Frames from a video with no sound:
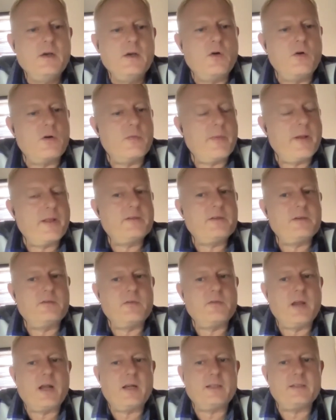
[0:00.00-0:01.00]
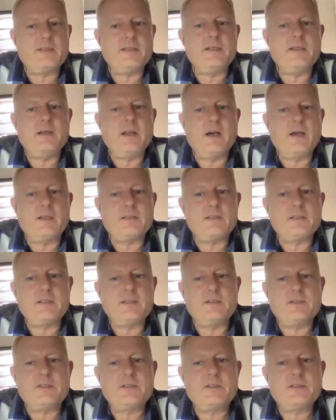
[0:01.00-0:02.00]
augmented reality
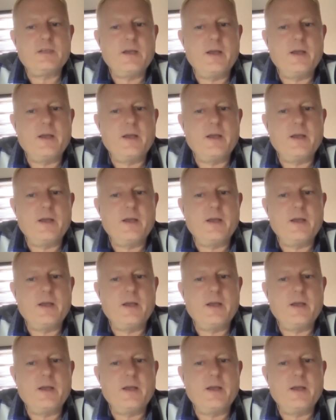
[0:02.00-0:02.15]
glasses.